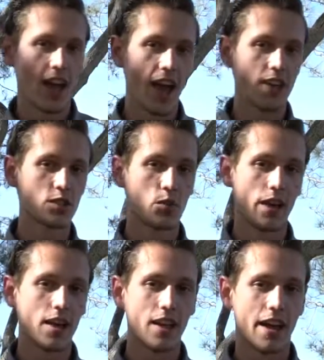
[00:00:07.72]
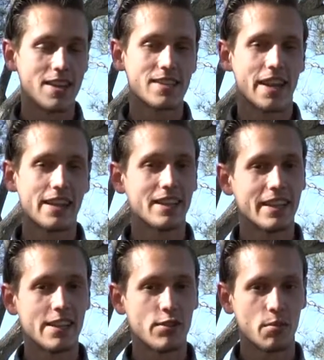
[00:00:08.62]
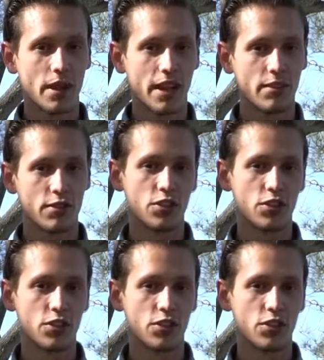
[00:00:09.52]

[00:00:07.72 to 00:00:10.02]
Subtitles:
as well as a leave it behavior